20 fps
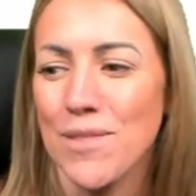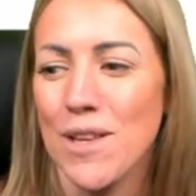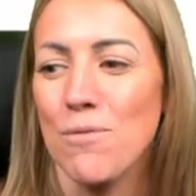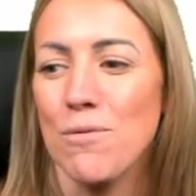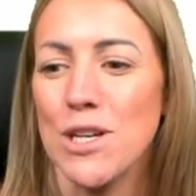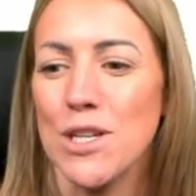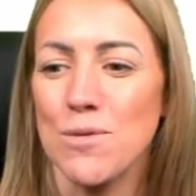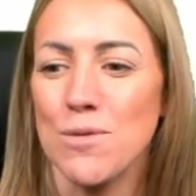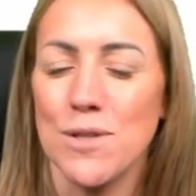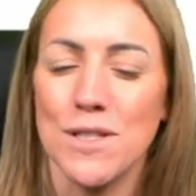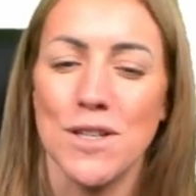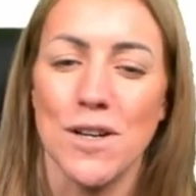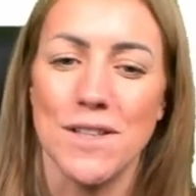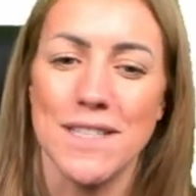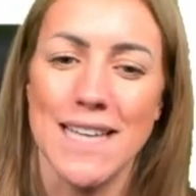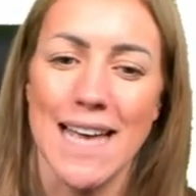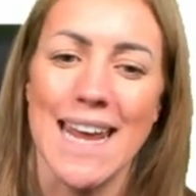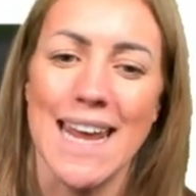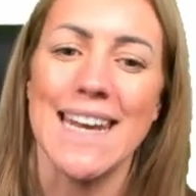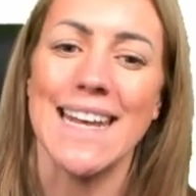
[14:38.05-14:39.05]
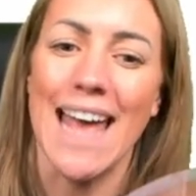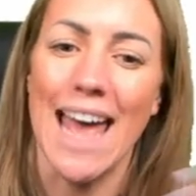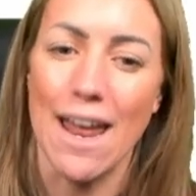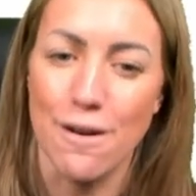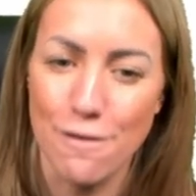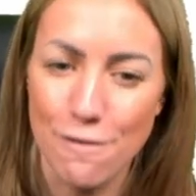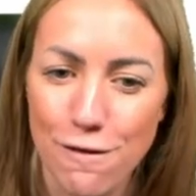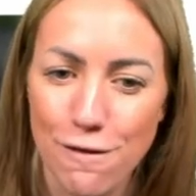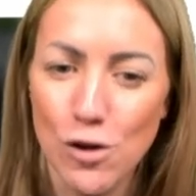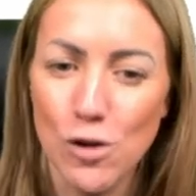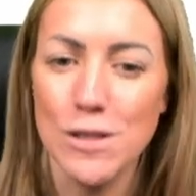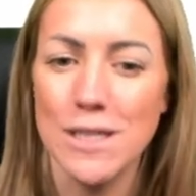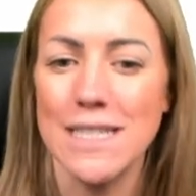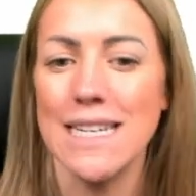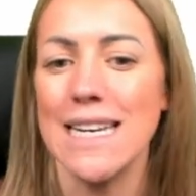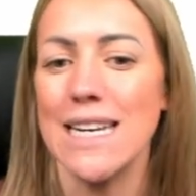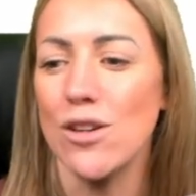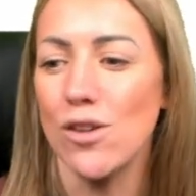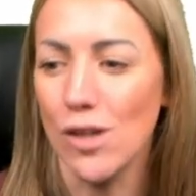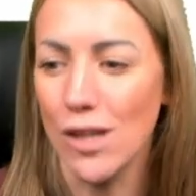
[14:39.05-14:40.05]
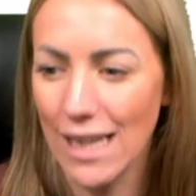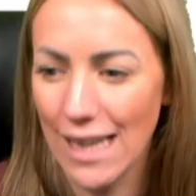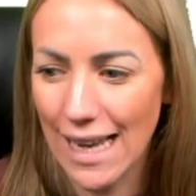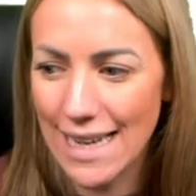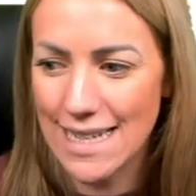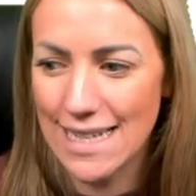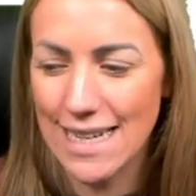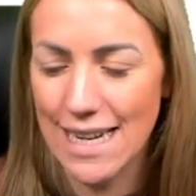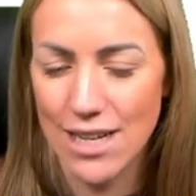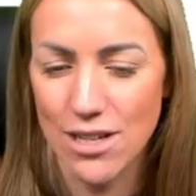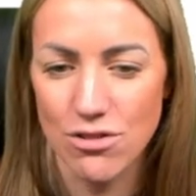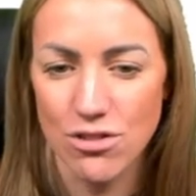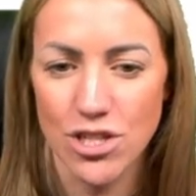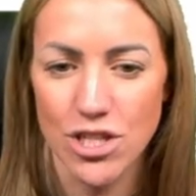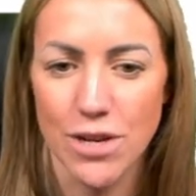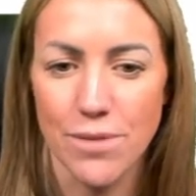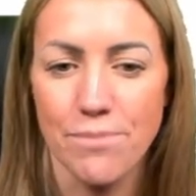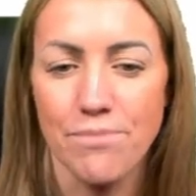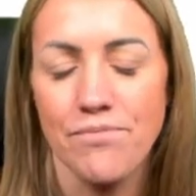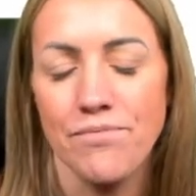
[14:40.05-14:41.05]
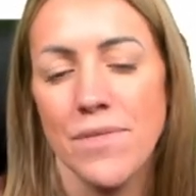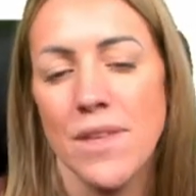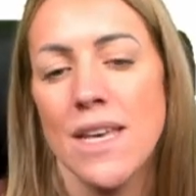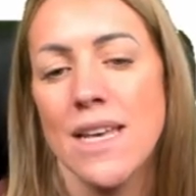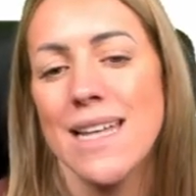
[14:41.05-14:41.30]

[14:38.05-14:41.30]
which was containing N14 or light nitrogen.